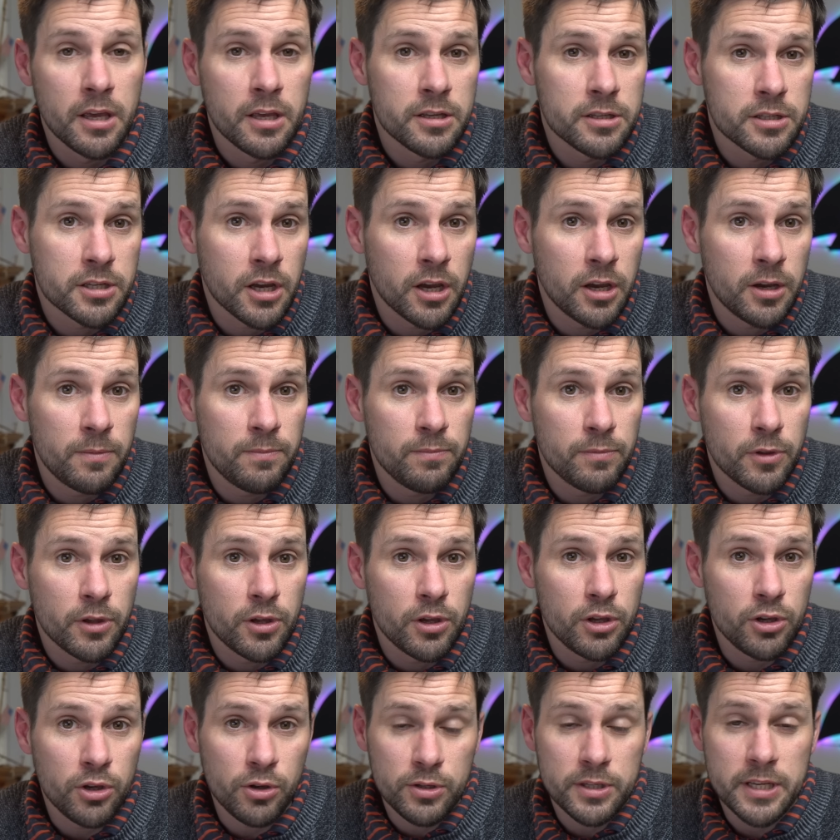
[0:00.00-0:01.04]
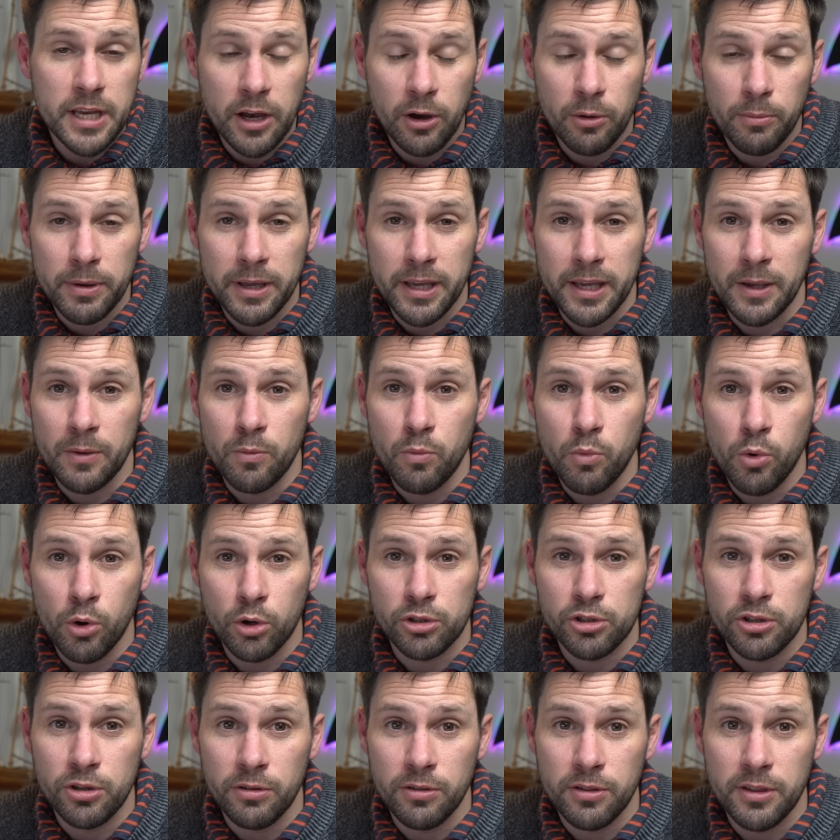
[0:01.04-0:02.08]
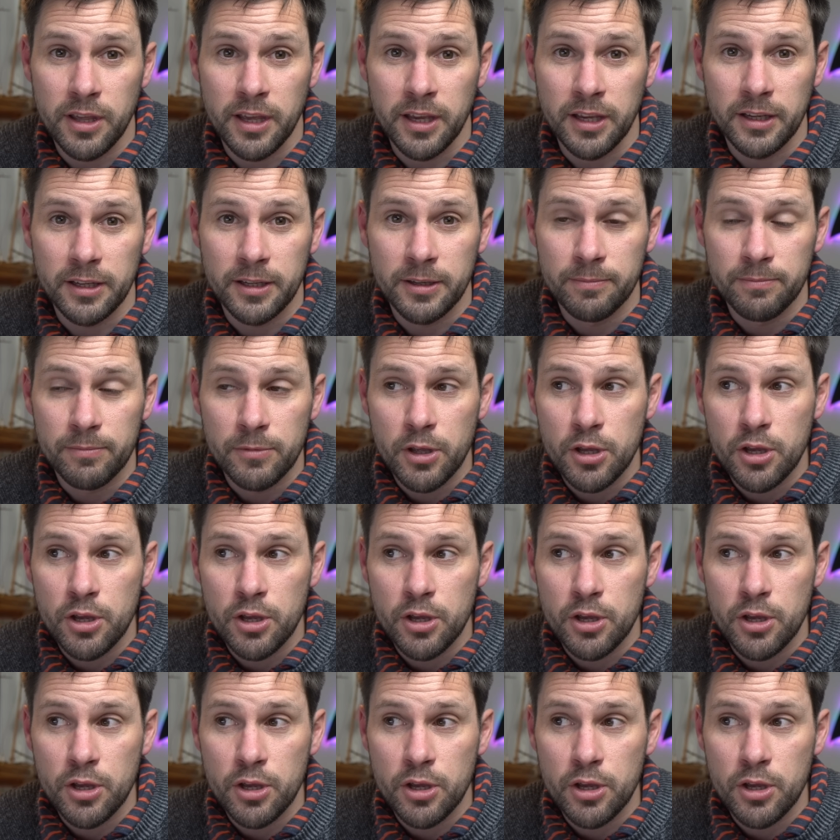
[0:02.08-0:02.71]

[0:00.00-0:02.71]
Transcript: So you tell me, what do you think?